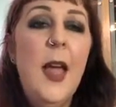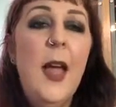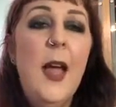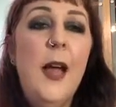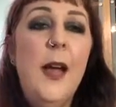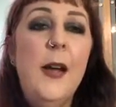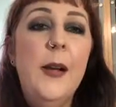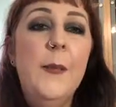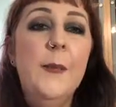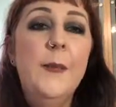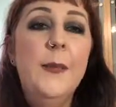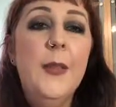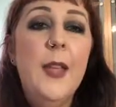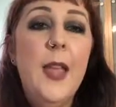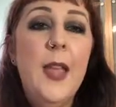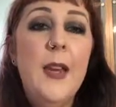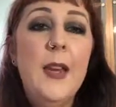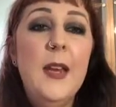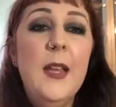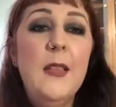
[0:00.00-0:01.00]
And
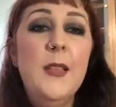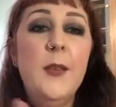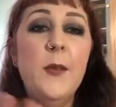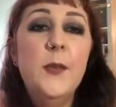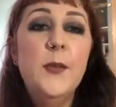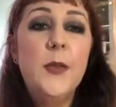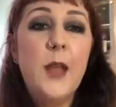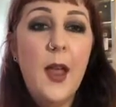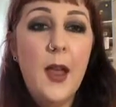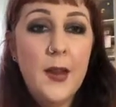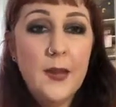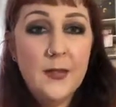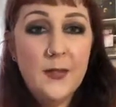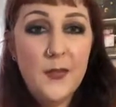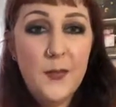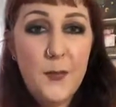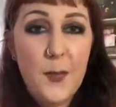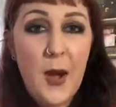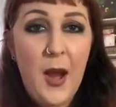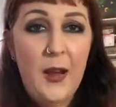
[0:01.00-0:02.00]
in those kinds
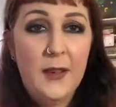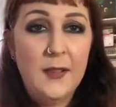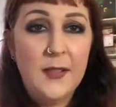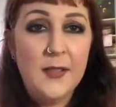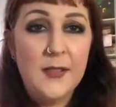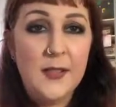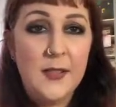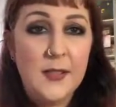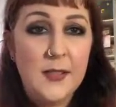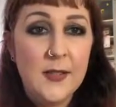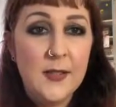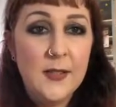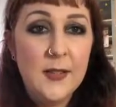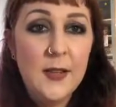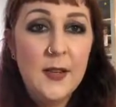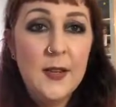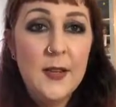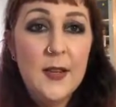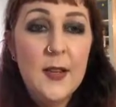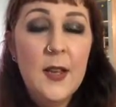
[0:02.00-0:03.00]
of practices,